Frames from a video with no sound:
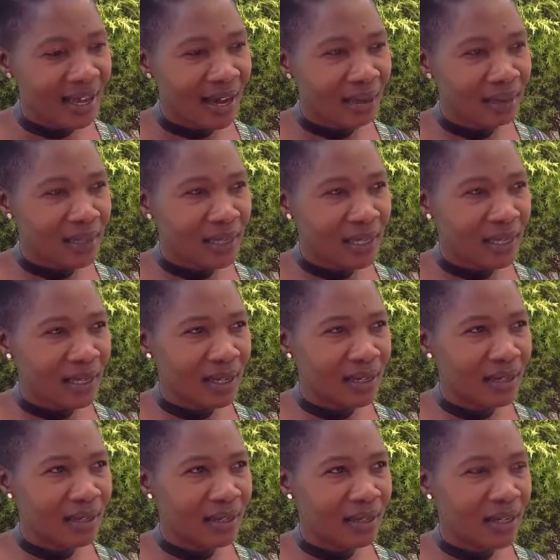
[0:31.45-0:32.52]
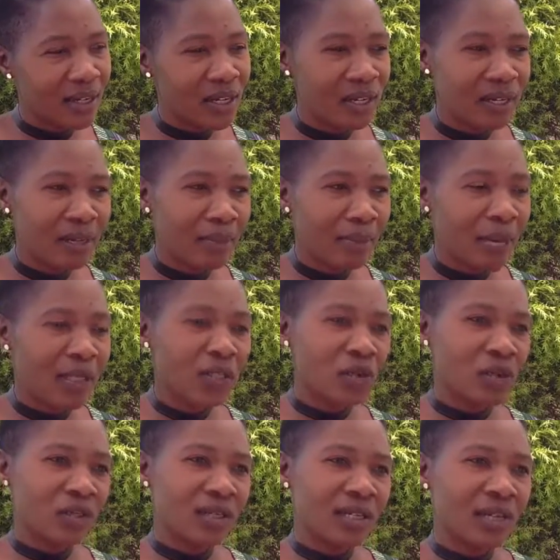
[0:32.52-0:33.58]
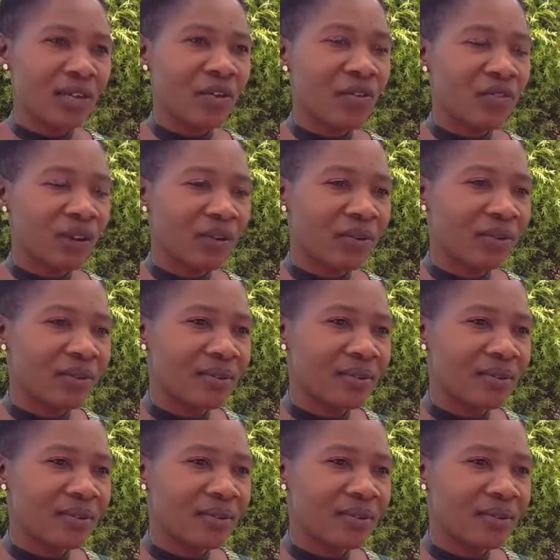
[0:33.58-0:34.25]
I'm staying in a place called Yeovil.